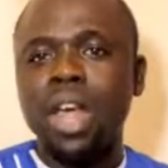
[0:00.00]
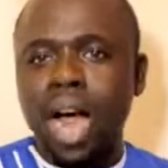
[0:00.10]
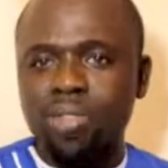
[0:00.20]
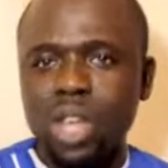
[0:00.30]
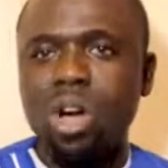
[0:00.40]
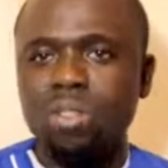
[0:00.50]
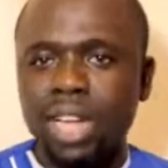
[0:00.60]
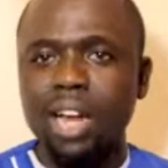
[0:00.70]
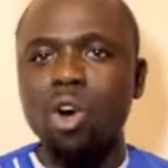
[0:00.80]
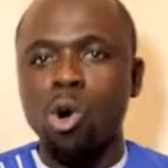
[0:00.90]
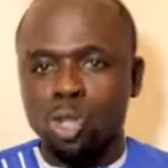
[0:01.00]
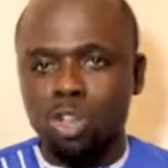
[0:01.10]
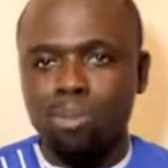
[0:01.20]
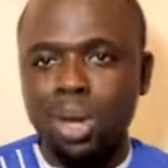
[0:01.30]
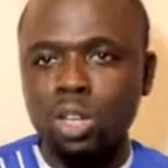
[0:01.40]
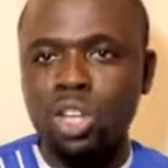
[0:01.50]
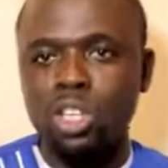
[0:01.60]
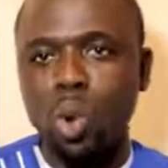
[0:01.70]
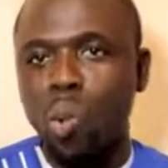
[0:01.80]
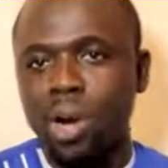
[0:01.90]
after you have tried all sorts of methods, it's
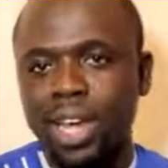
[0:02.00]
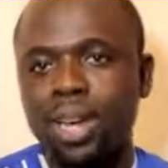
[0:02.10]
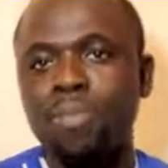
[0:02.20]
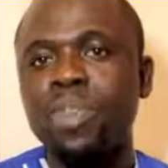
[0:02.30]
not working,